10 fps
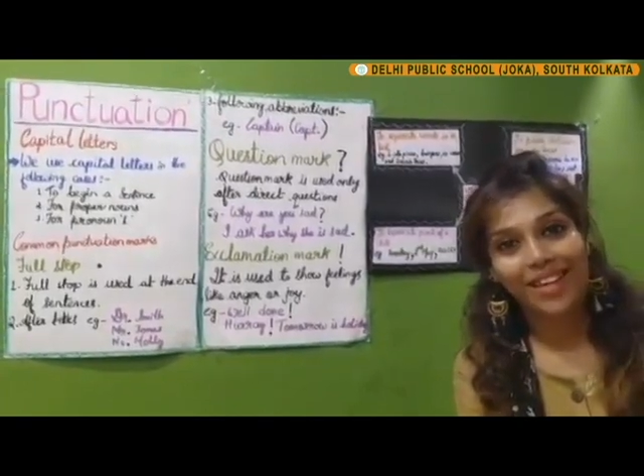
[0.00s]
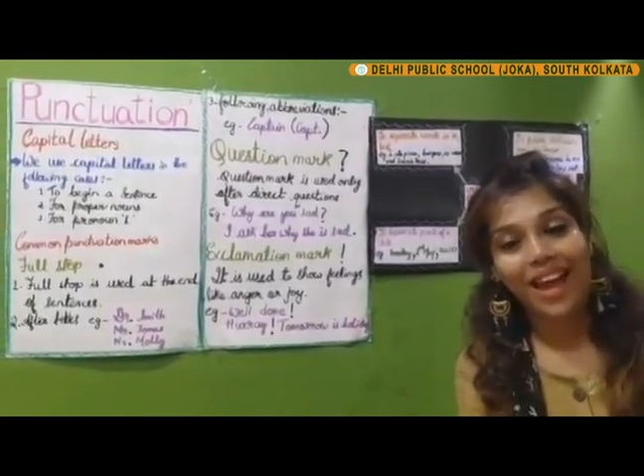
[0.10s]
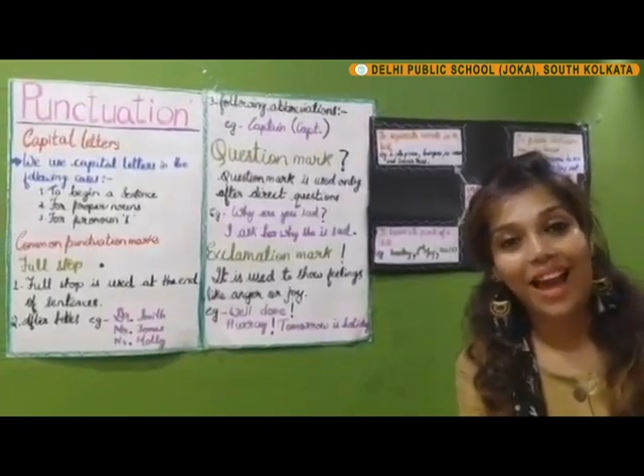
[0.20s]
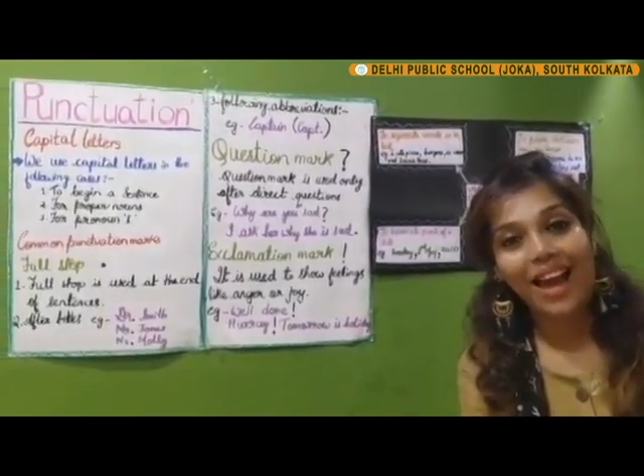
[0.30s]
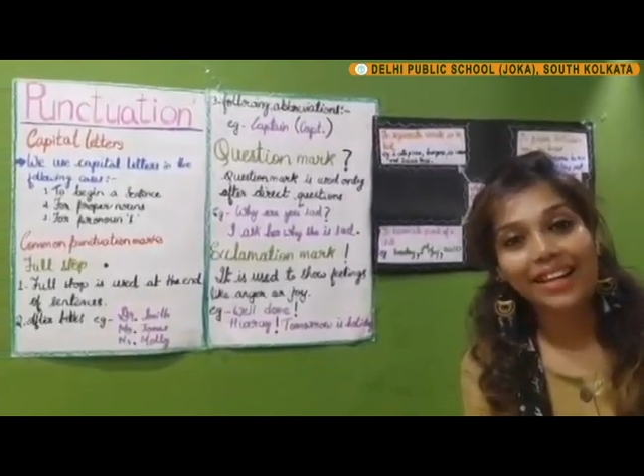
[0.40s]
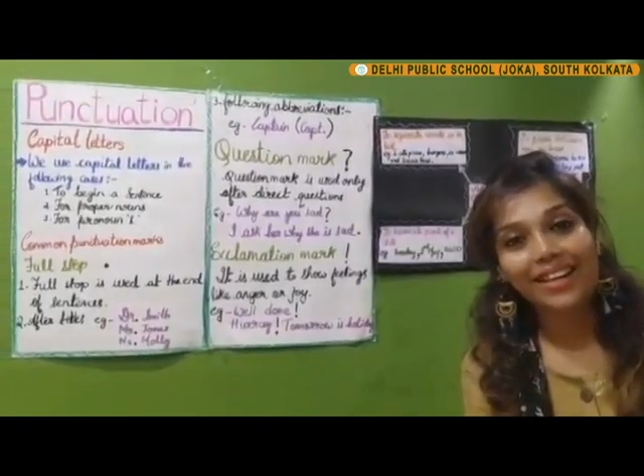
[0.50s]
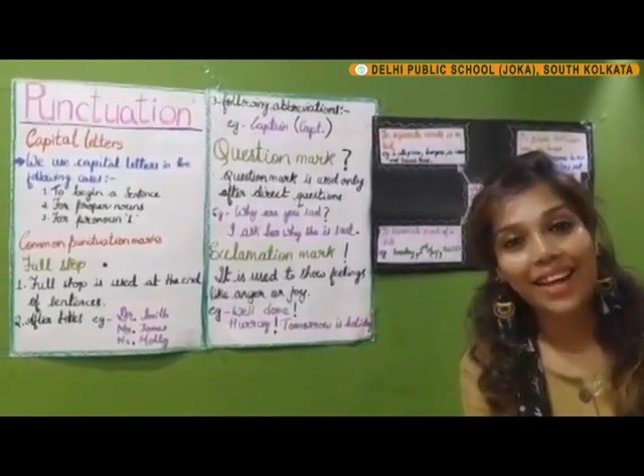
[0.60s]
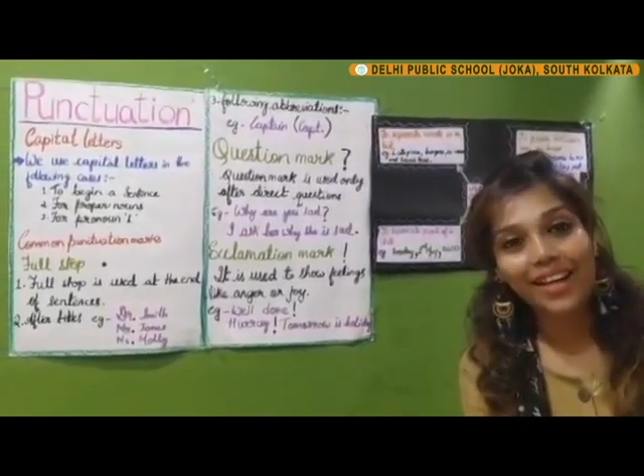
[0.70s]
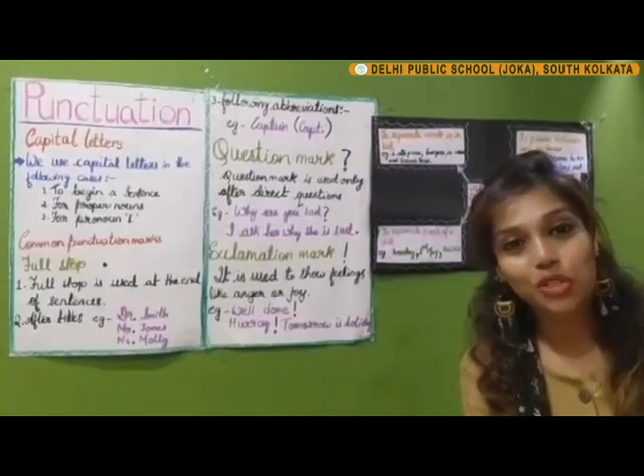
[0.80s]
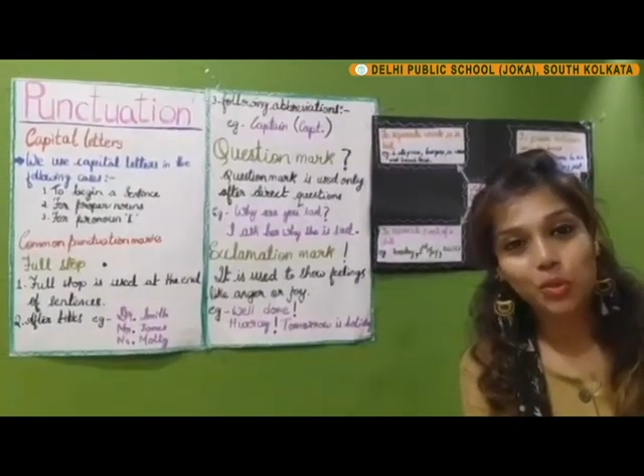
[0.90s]
I'd
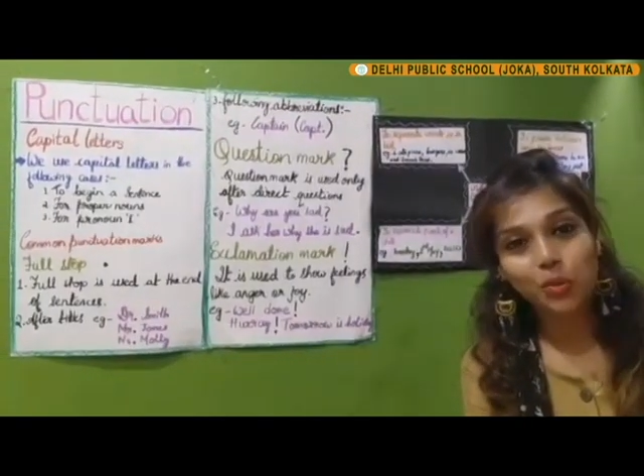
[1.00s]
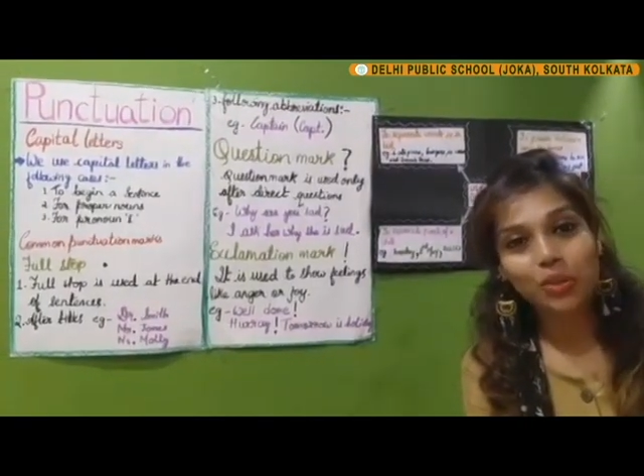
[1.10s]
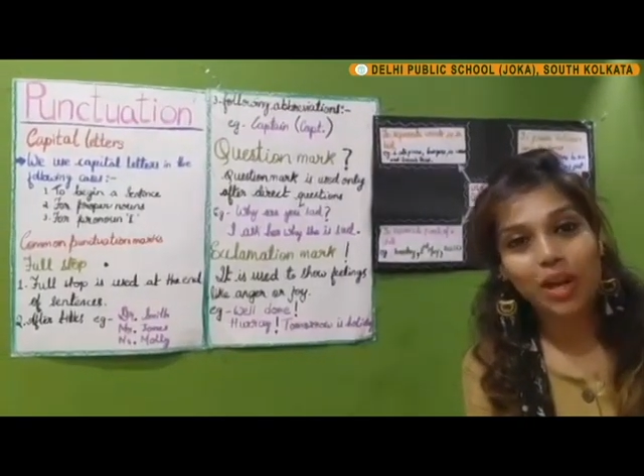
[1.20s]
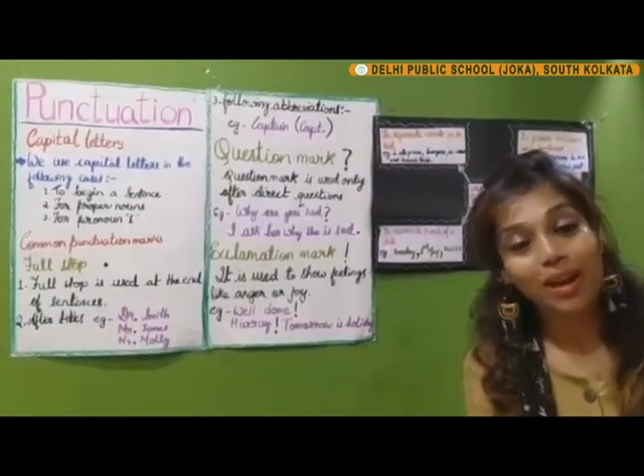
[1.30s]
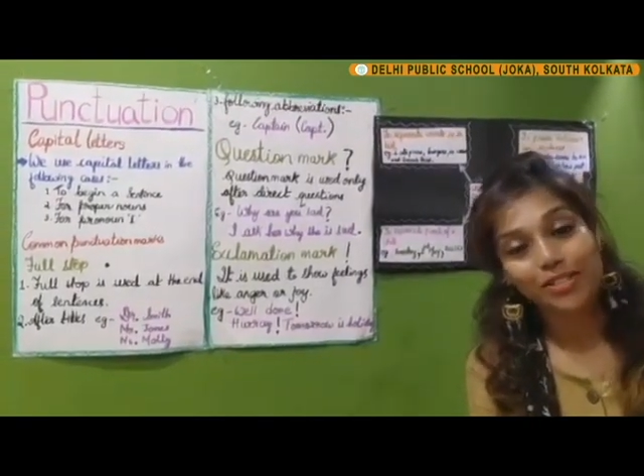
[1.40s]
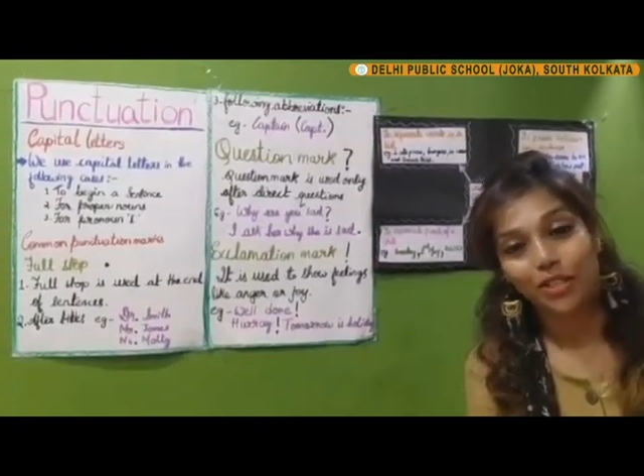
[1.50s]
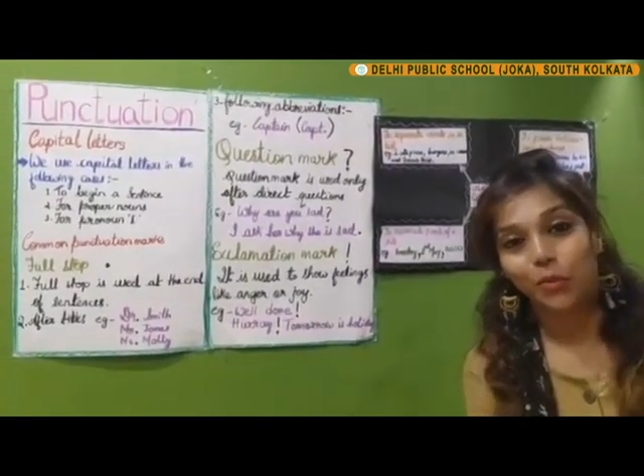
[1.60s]
like to ask you